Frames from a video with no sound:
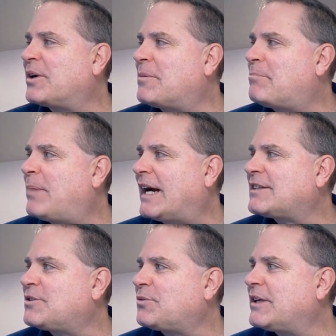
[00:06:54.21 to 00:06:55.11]
bring them
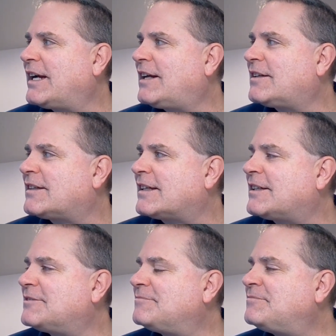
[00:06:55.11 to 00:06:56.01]
back to
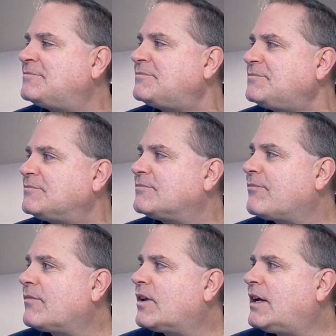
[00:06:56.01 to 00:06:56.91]
reality.
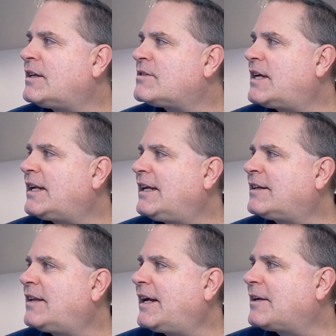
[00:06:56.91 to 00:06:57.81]
Is that he
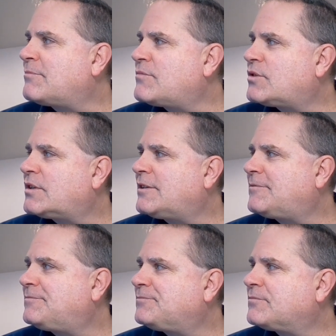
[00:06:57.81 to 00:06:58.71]
claims
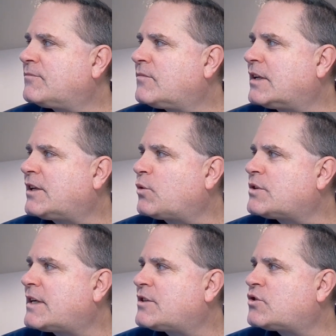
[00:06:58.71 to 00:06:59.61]
that there
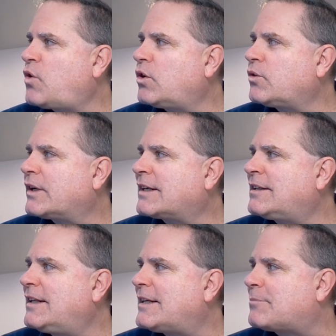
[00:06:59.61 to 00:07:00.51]
was a solar
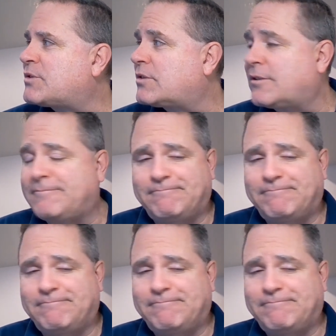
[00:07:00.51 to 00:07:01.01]
eclipse